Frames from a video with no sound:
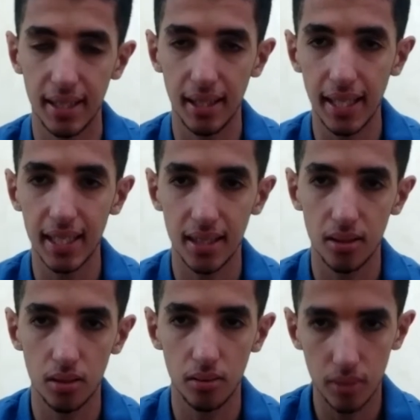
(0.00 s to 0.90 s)

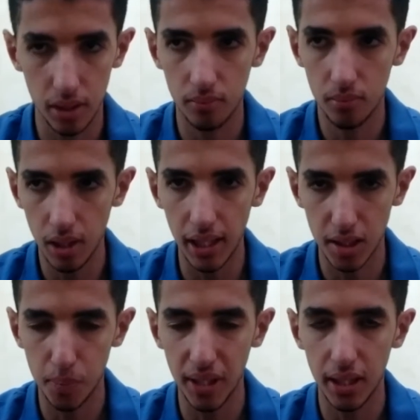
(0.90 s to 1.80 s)
light
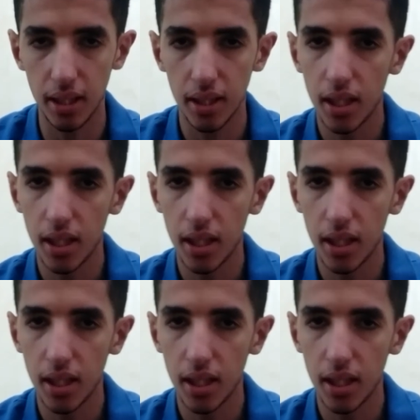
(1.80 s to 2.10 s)
speed,